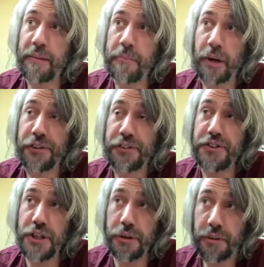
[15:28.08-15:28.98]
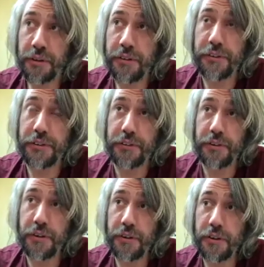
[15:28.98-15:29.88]
my
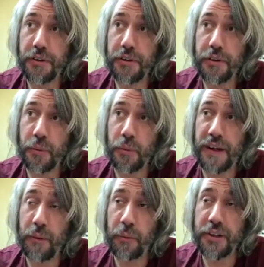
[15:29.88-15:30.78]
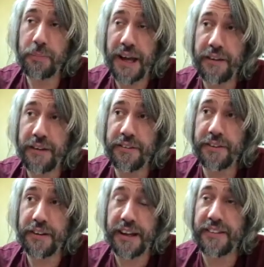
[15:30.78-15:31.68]
students, it would depend
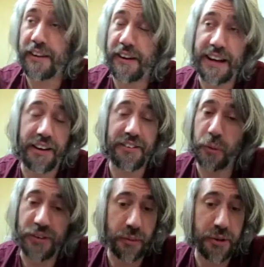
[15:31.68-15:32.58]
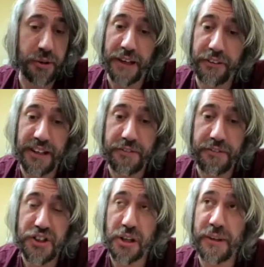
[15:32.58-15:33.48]
entirely, as always, it would depend on the
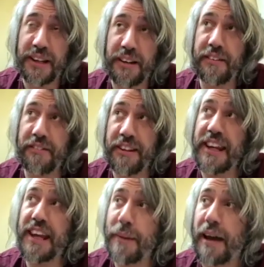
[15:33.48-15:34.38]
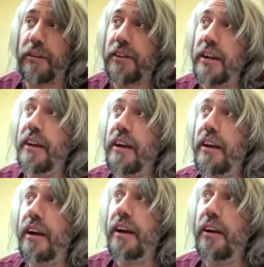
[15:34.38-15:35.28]
individual. I mean, thinking about
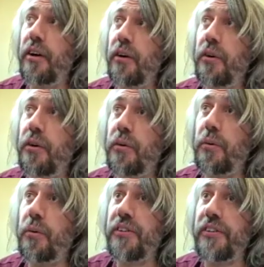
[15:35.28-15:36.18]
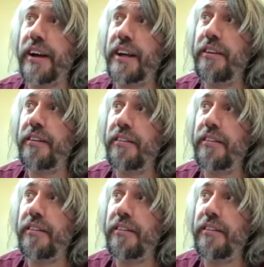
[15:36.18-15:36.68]
all the ones that I can